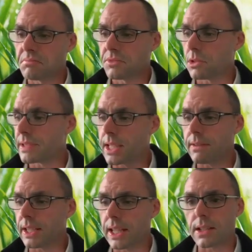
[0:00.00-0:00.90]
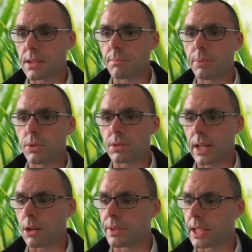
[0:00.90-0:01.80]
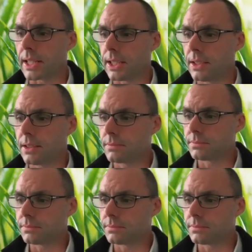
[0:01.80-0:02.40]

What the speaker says: receiving any support or help that I need.